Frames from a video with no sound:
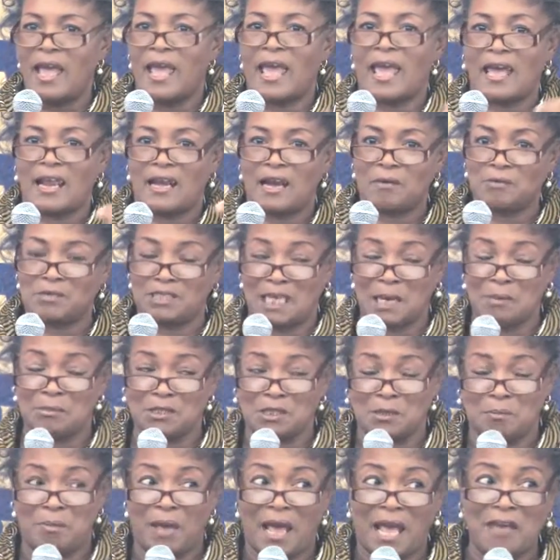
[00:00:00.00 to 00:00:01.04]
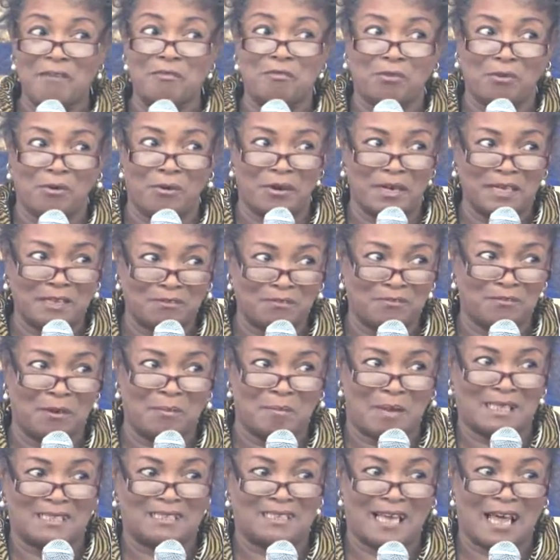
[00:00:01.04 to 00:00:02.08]
And I was able to pay for it from
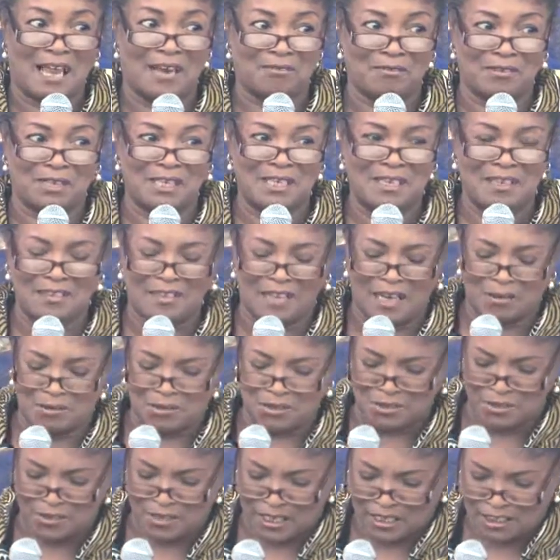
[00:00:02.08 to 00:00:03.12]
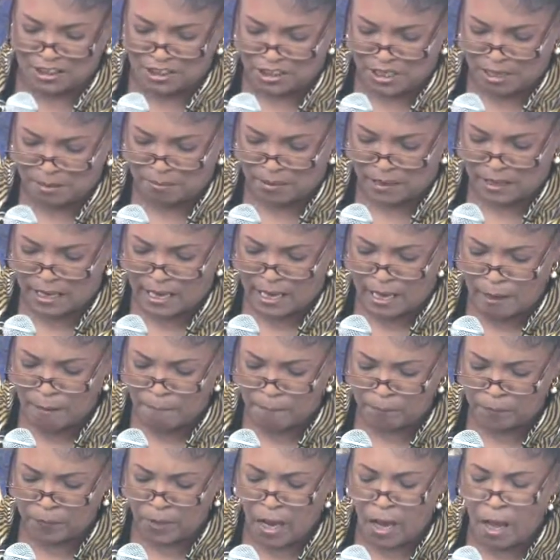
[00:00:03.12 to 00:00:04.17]
my salary that I was earning at
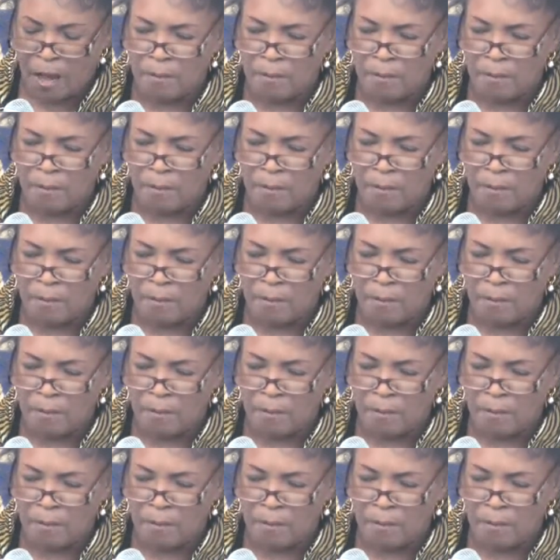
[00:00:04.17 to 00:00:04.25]
JPL,